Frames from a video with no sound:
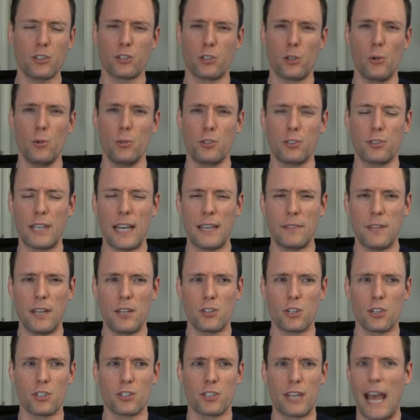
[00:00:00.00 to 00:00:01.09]
suits that they
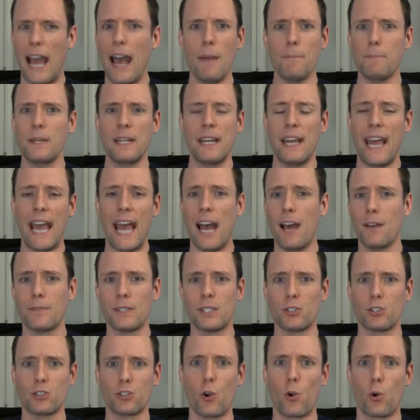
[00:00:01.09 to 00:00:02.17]
just happen to have
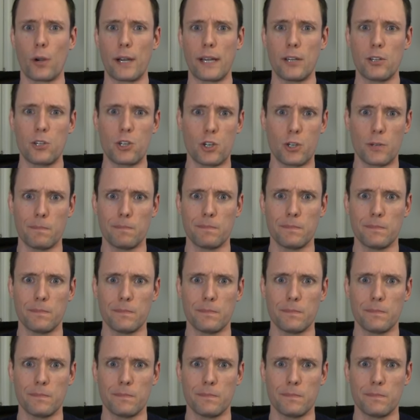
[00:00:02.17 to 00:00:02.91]
in storage